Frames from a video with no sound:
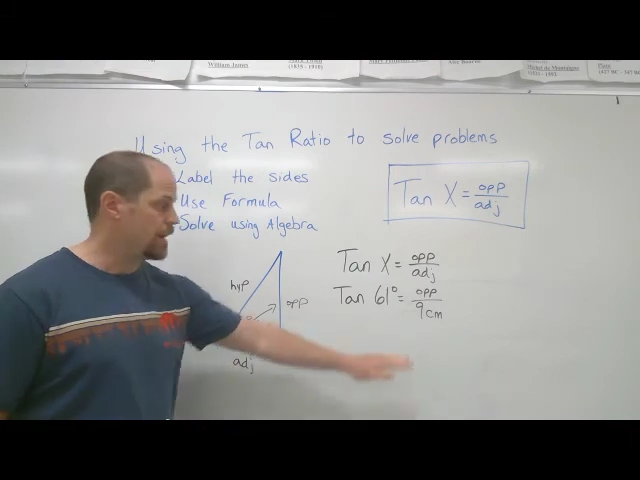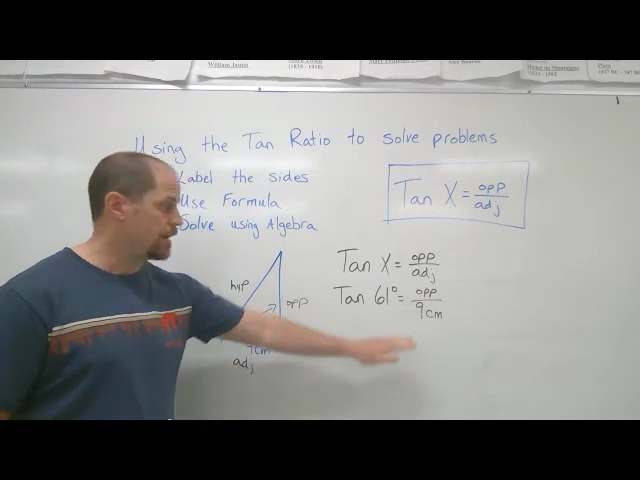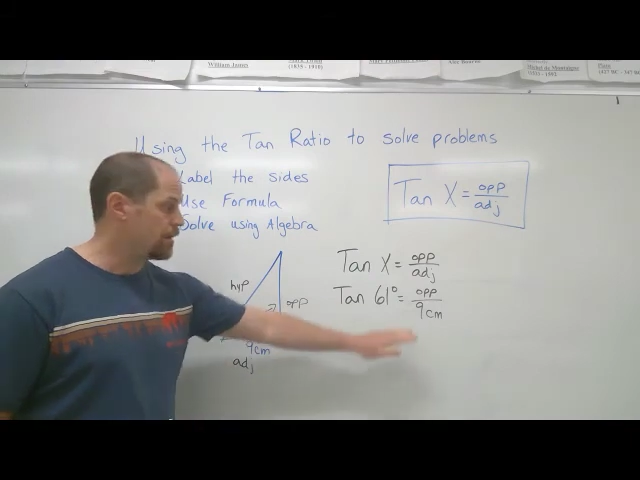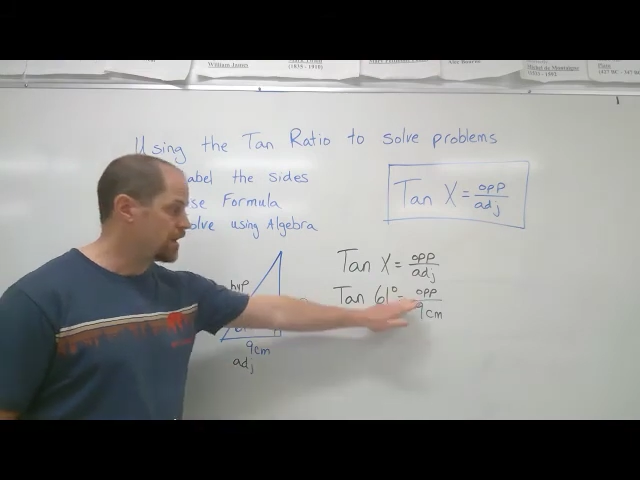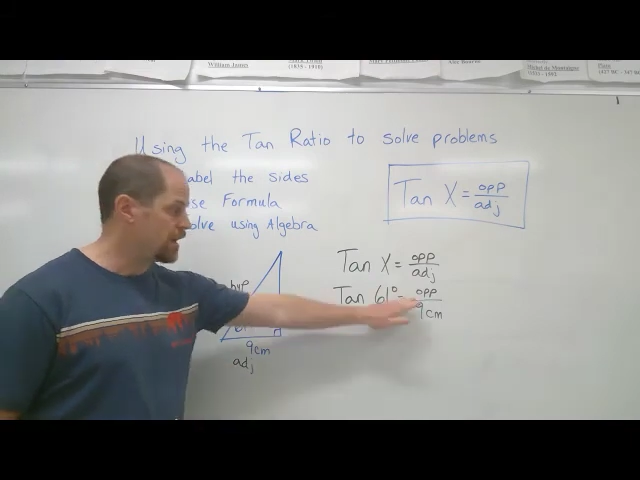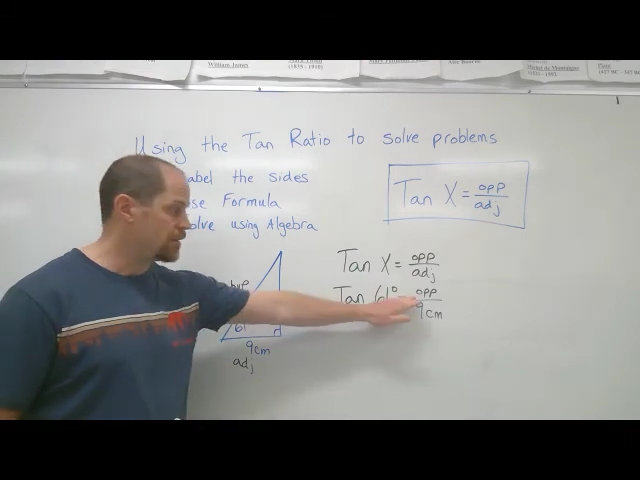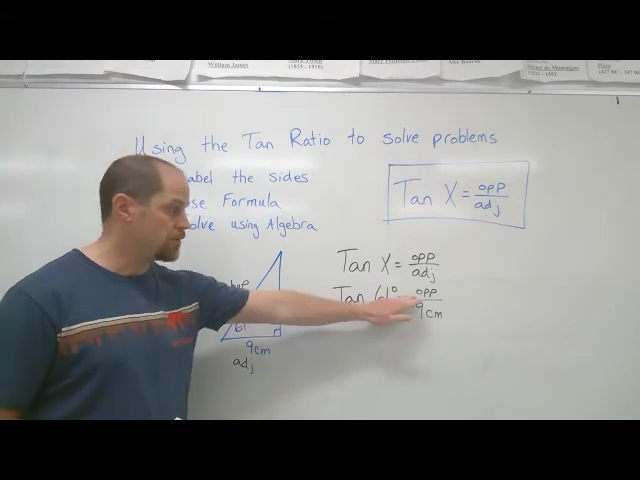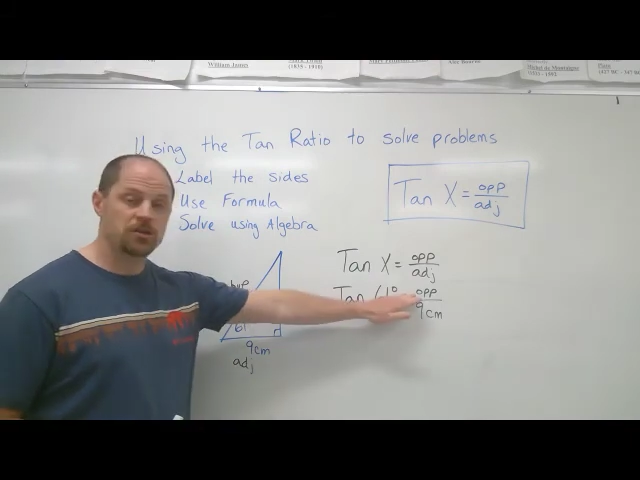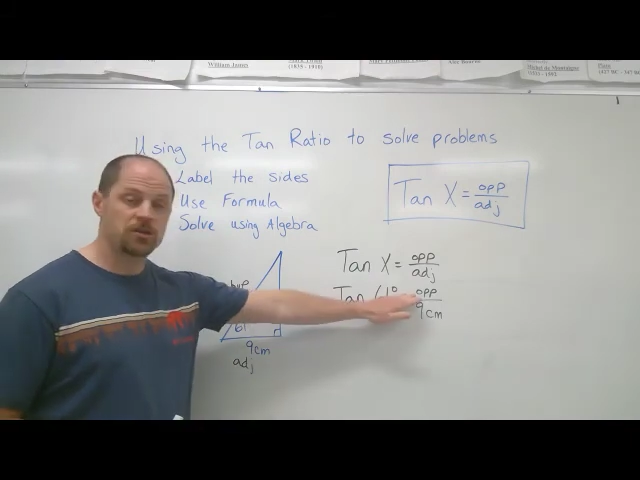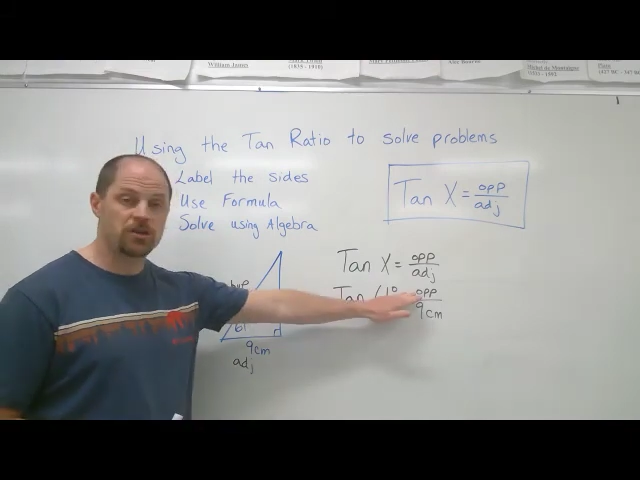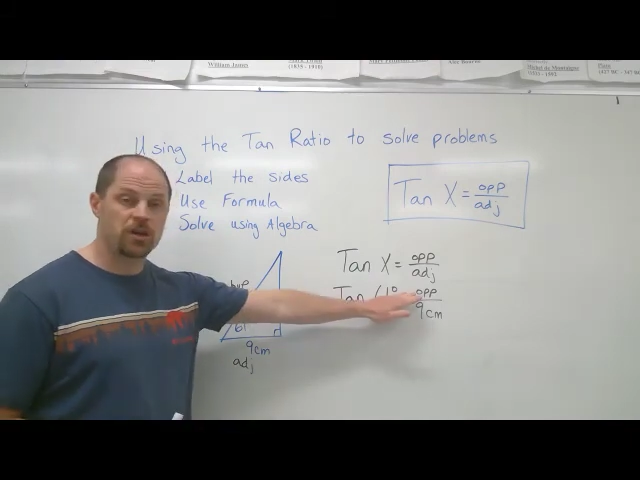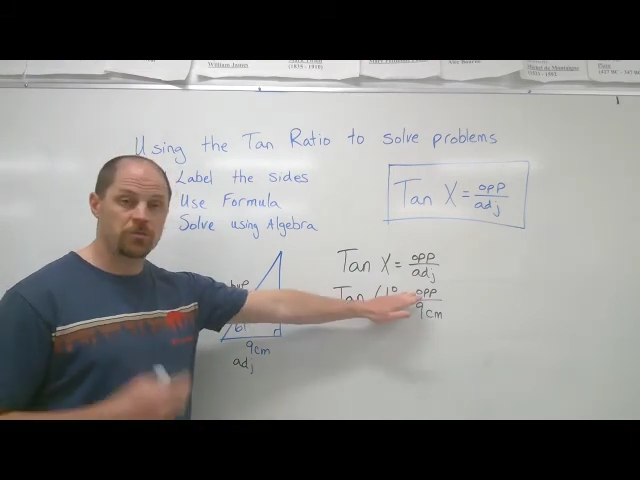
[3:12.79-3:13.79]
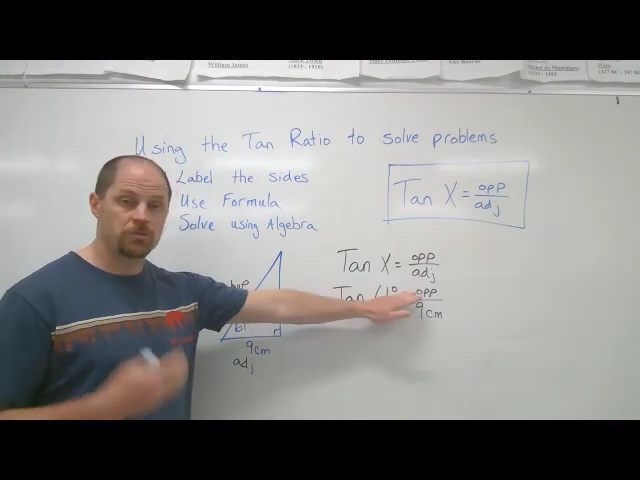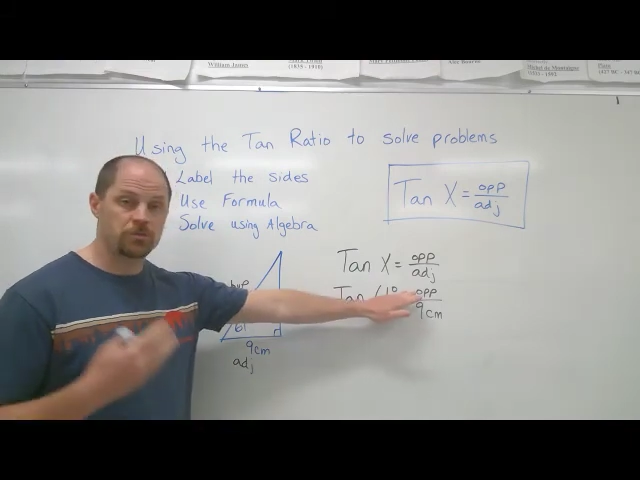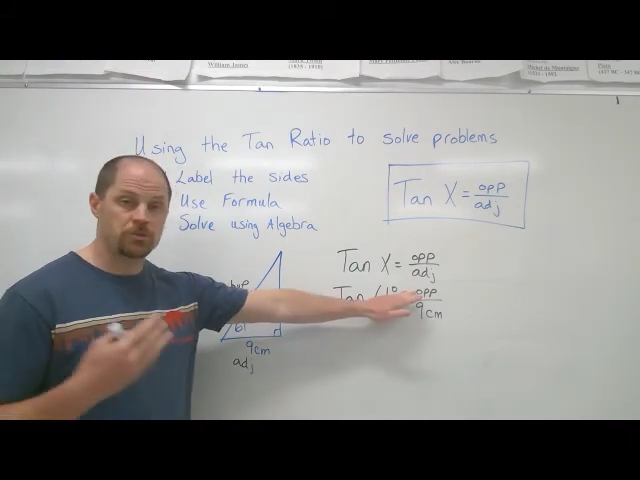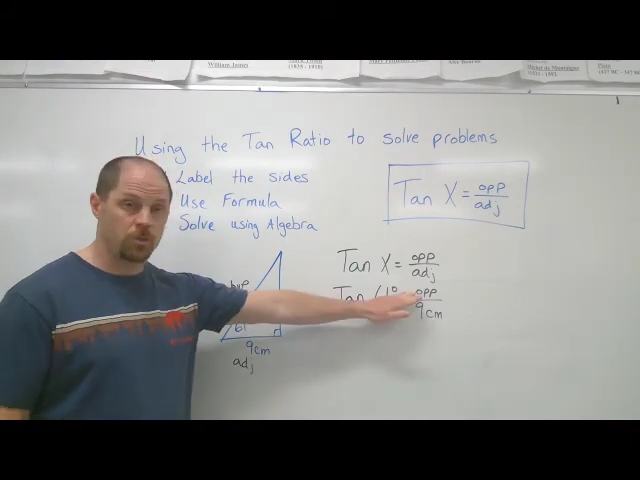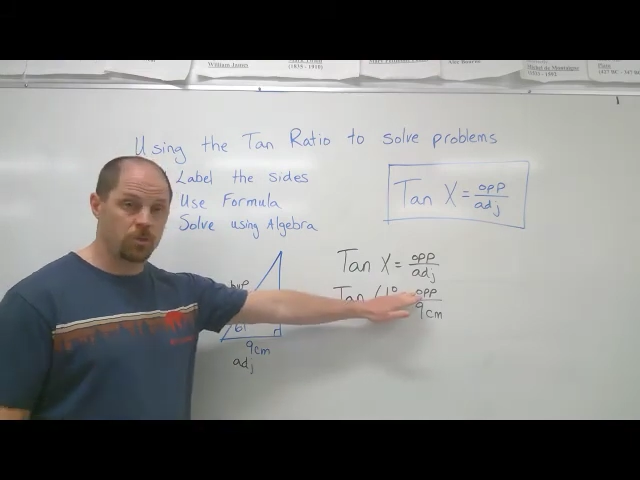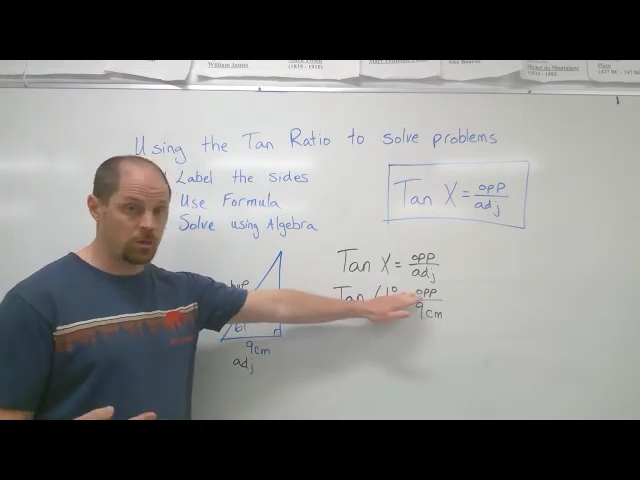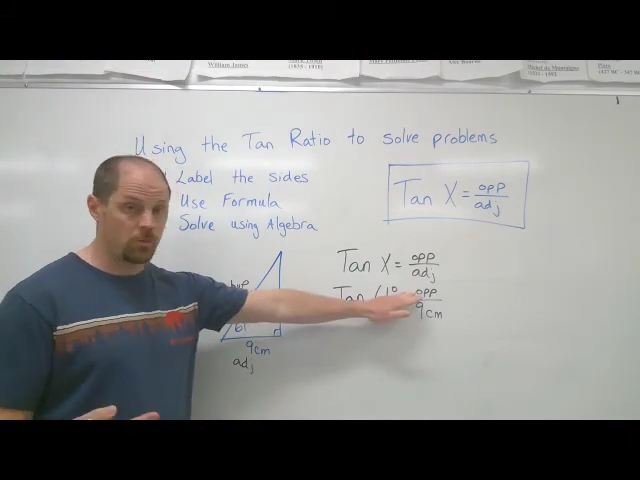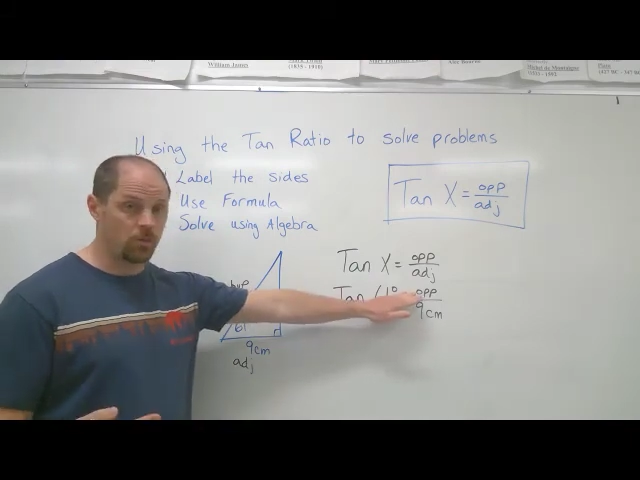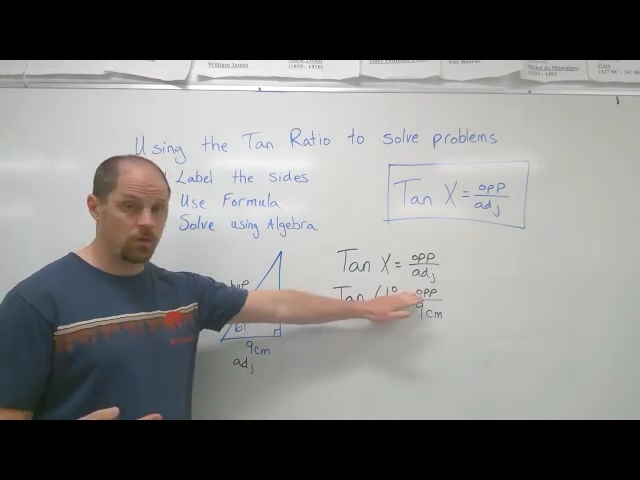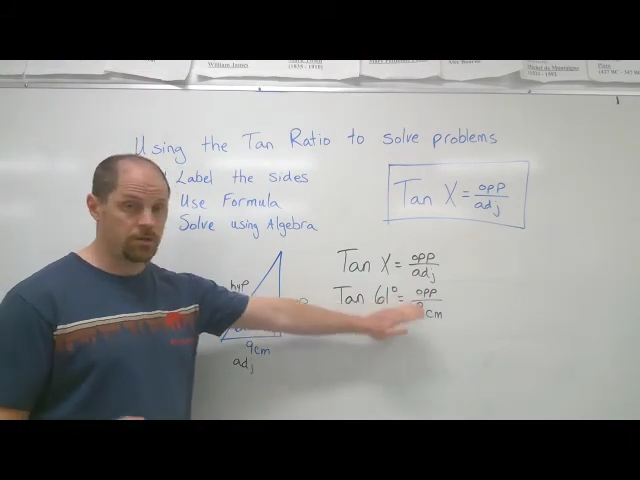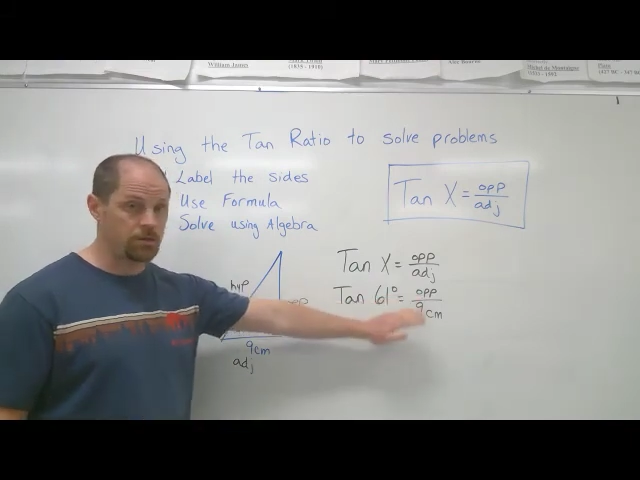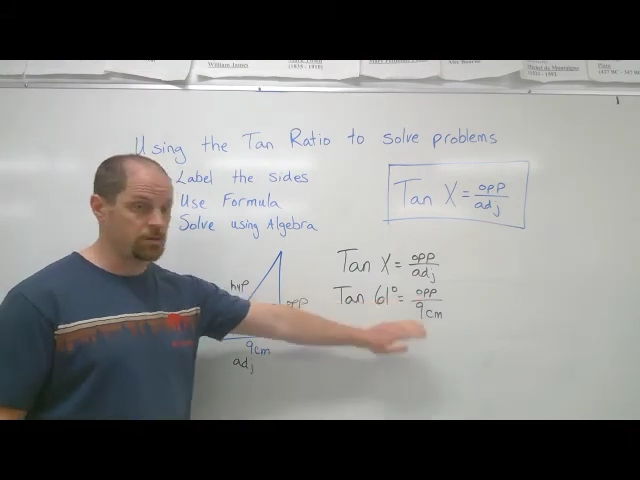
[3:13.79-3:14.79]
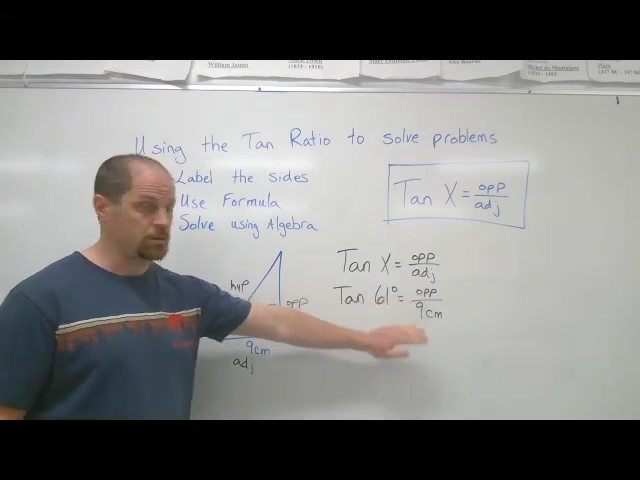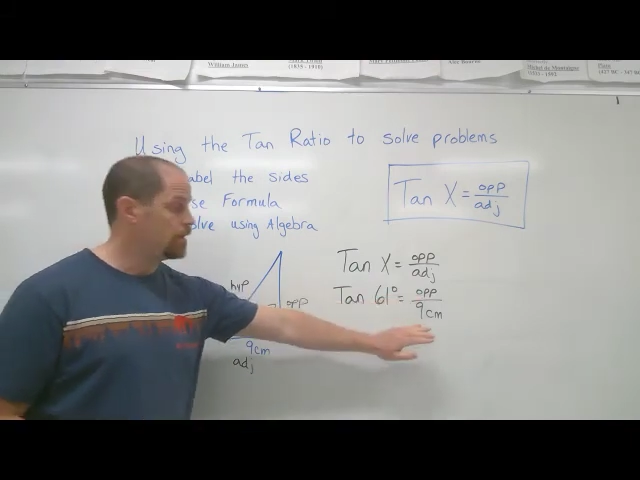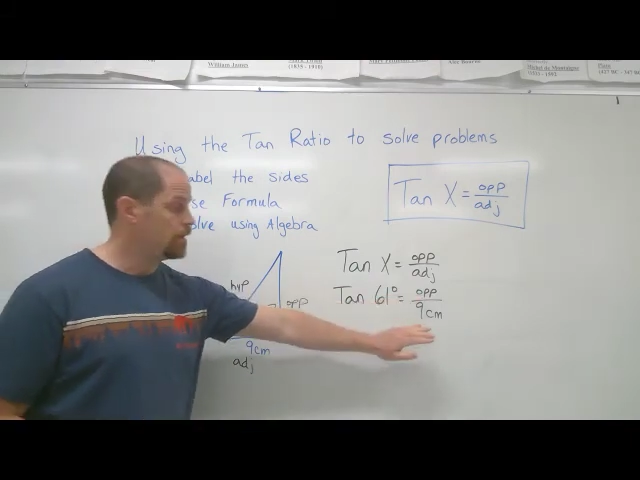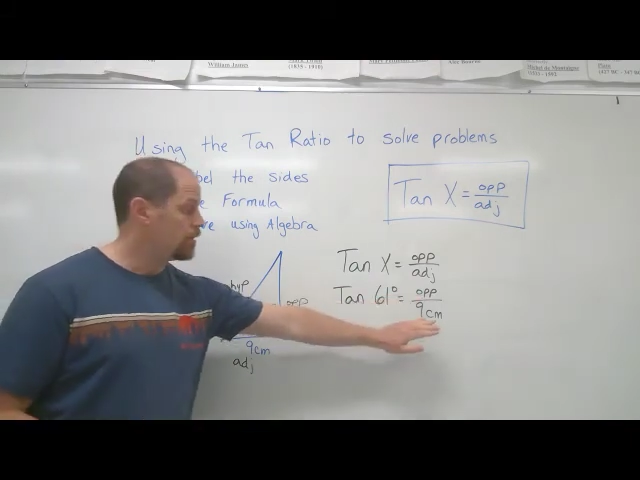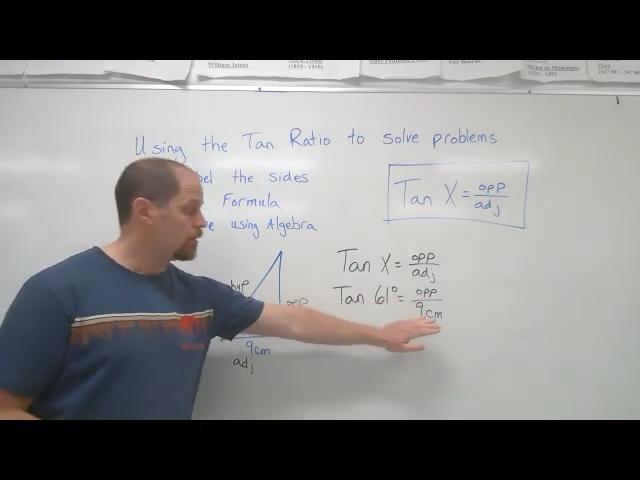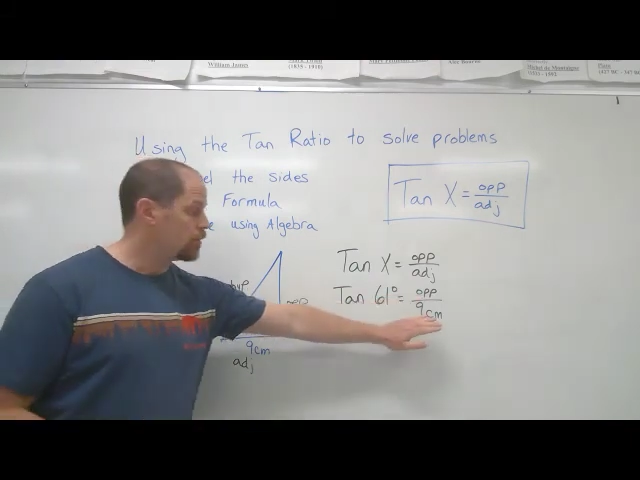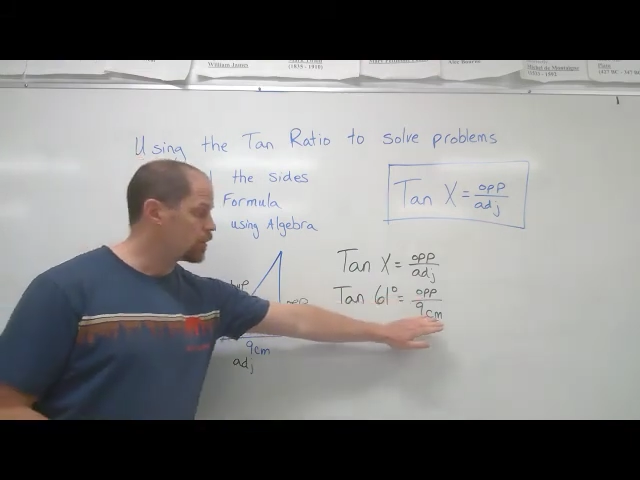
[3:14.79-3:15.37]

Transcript: Now, the unknown's on top, which is what we want.